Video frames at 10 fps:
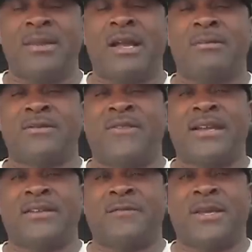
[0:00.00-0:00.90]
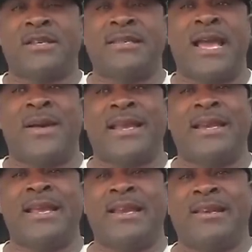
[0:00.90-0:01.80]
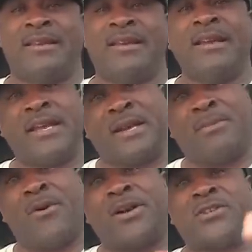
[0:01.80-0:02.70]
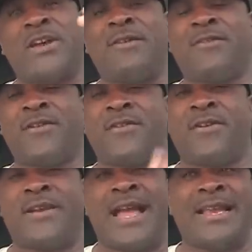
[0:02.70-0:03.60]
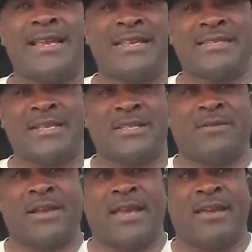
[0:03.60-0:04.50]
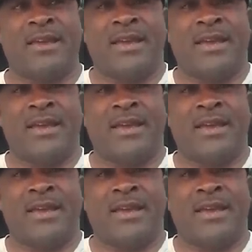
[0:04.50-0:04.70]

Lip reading: becomes effective because now I can hit it and the ball can travel further and I can get a sense of, okay,